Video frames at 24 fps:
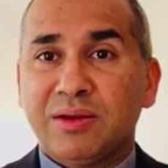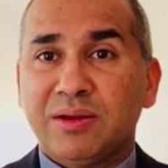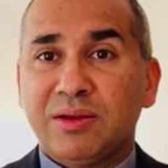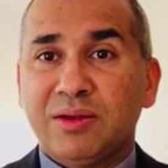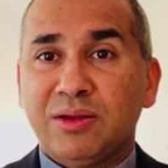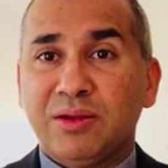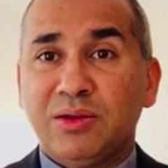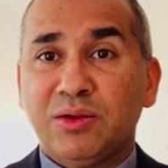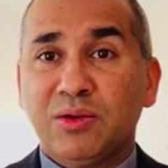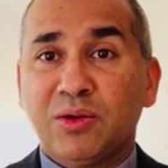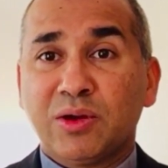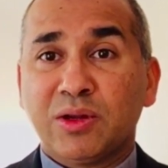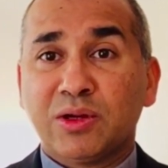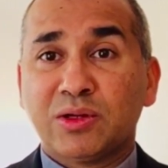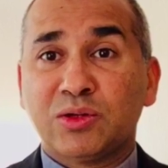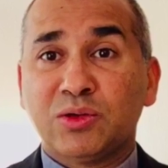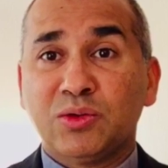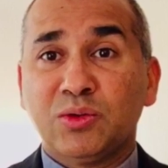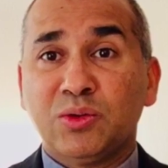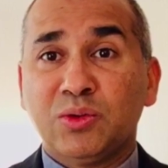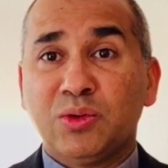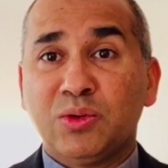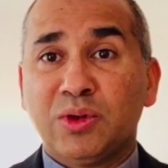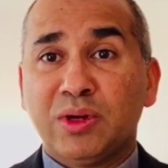In order
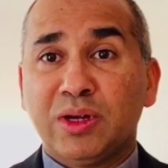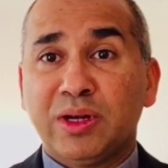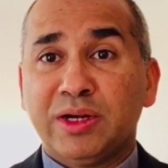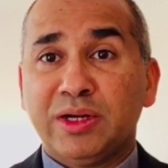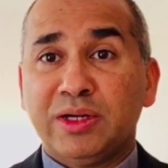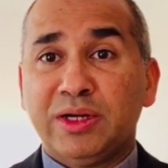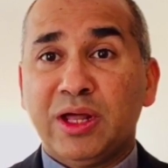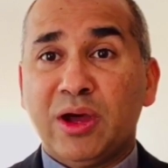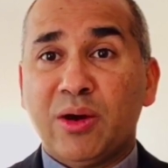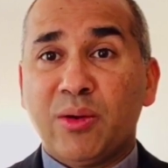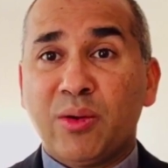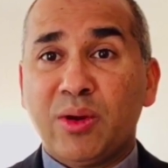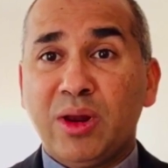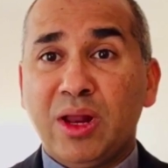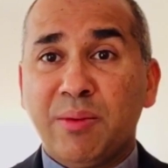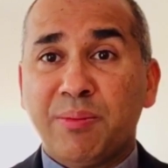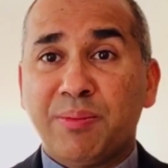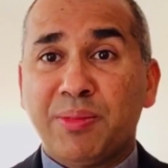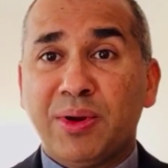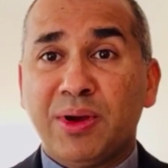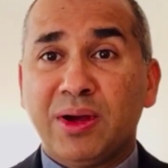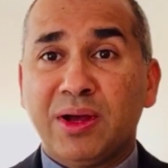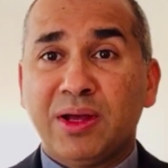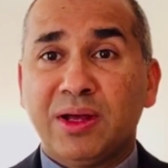to
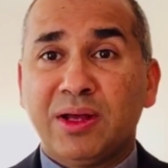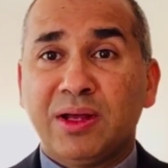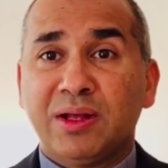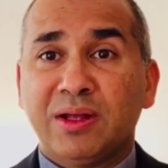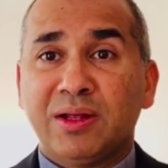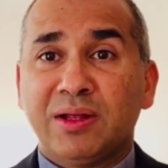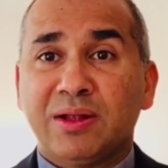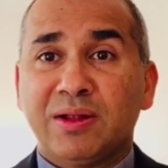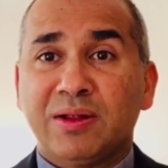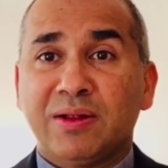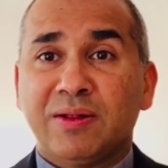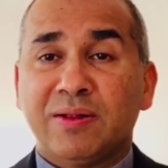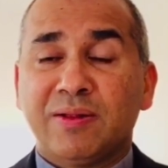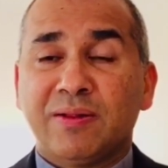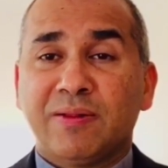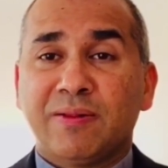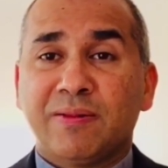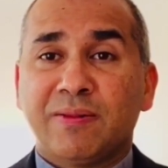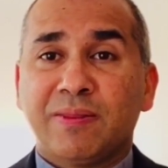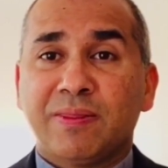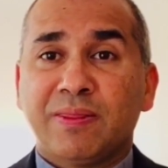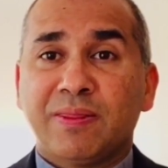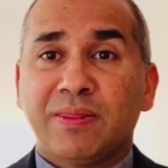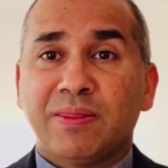develop
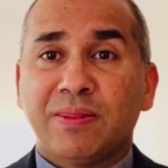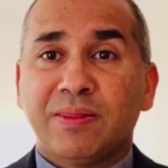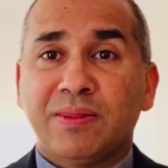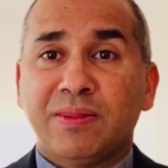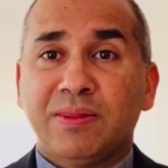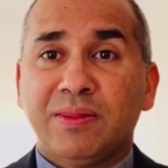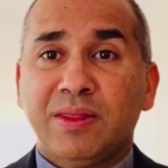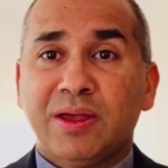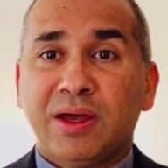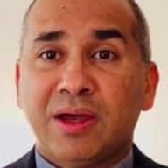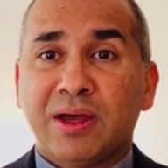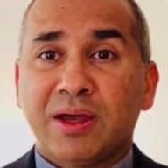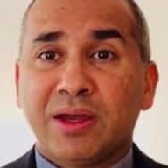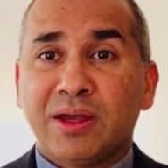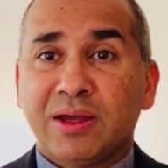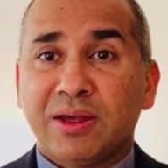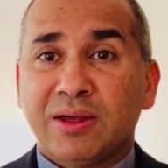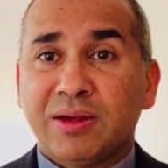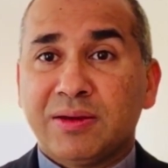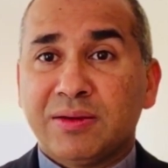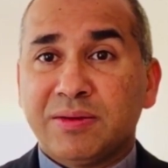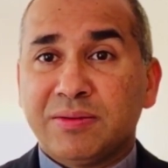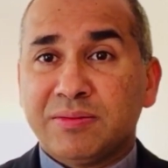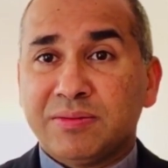the
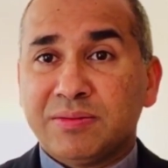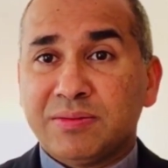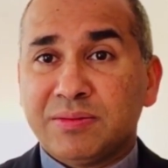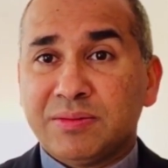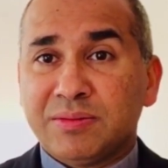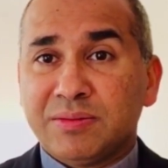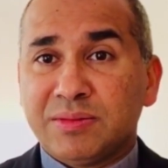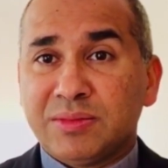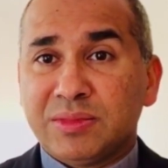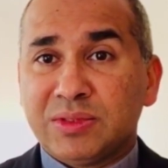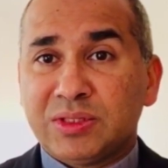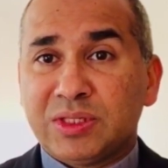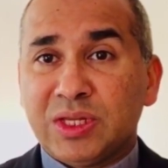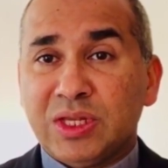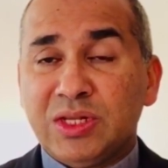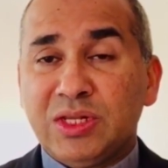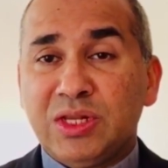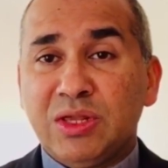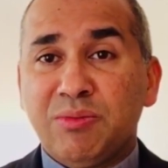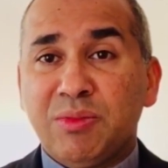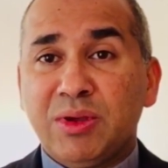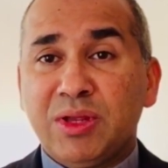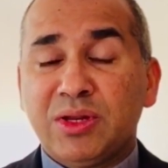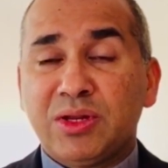
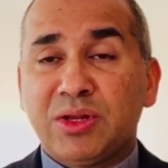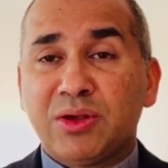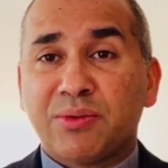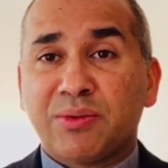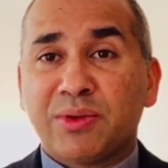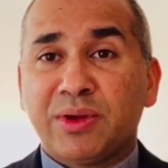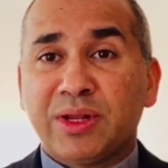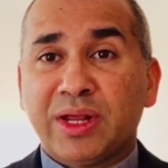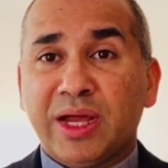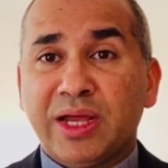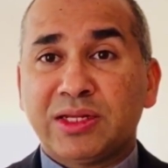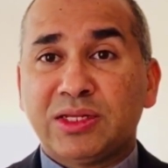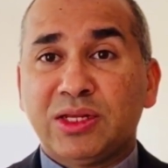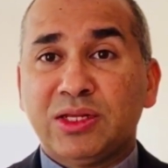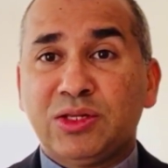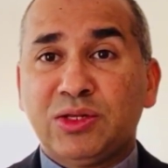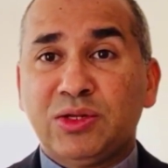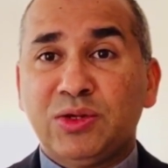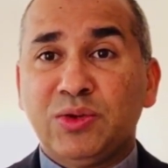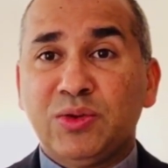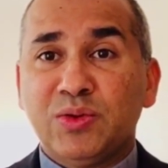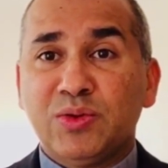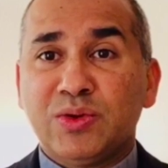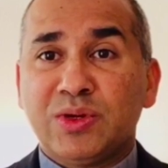sentiment of
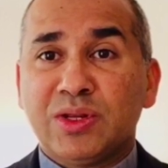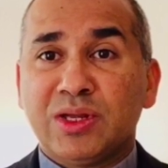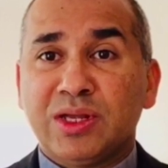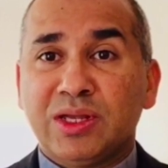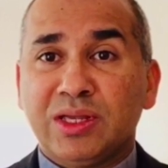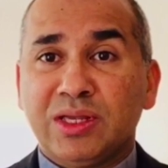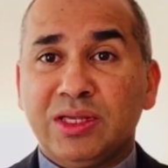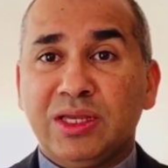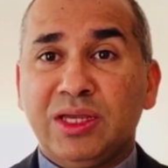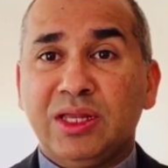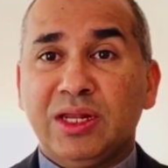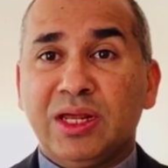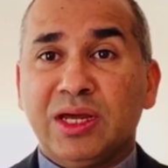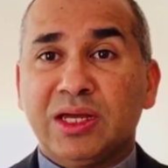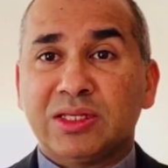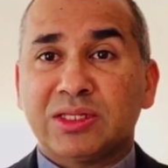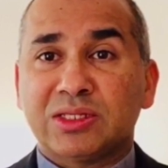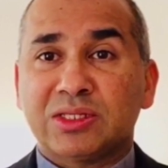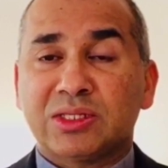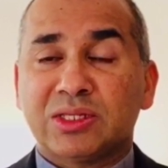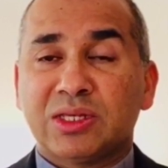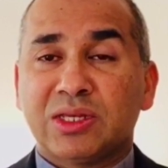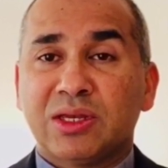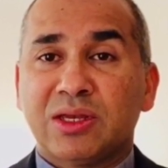gratitude in
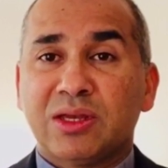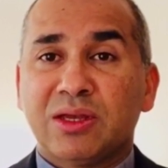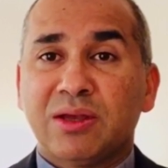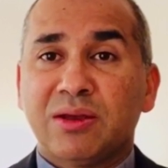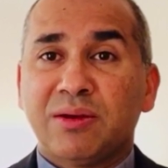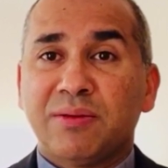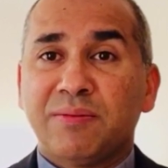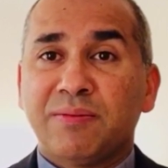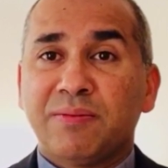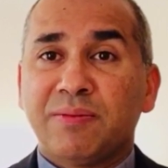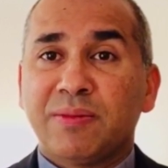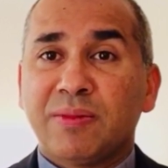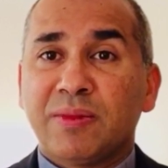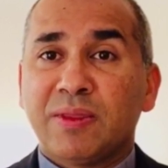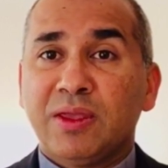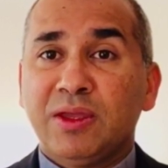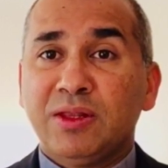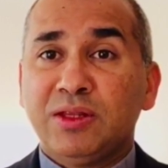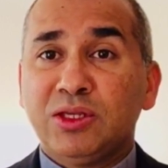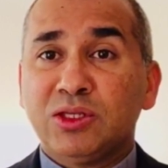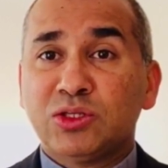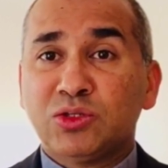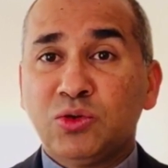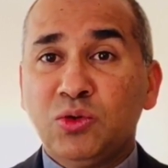us,
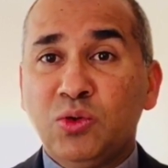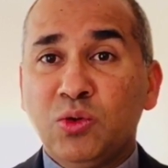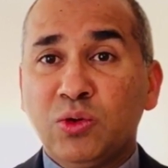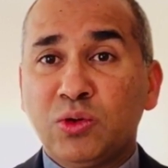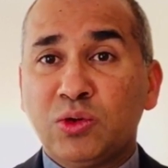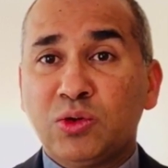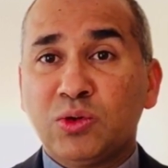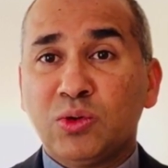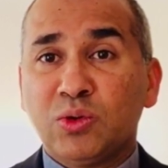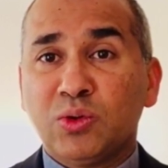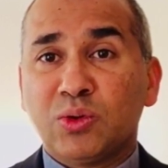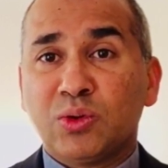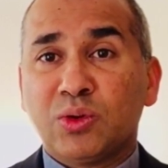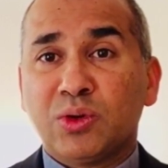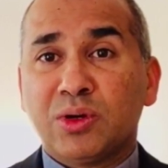it is good to